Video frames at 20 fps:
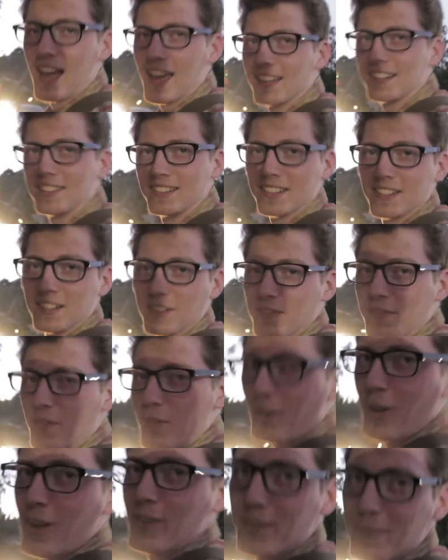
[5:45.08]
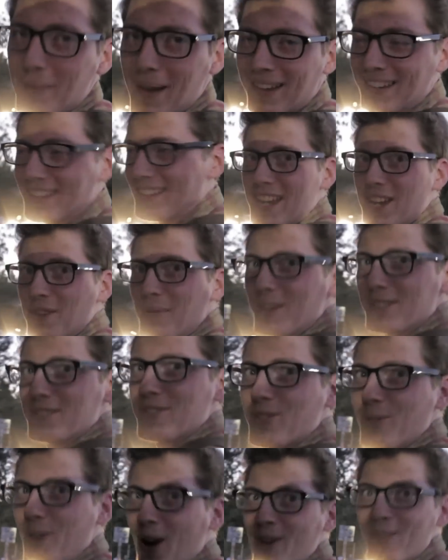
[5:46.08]
Ed didn't fall off the mountain, he
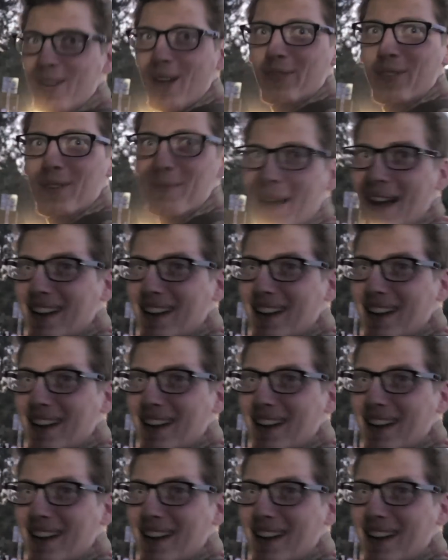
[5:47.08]
was thrown off the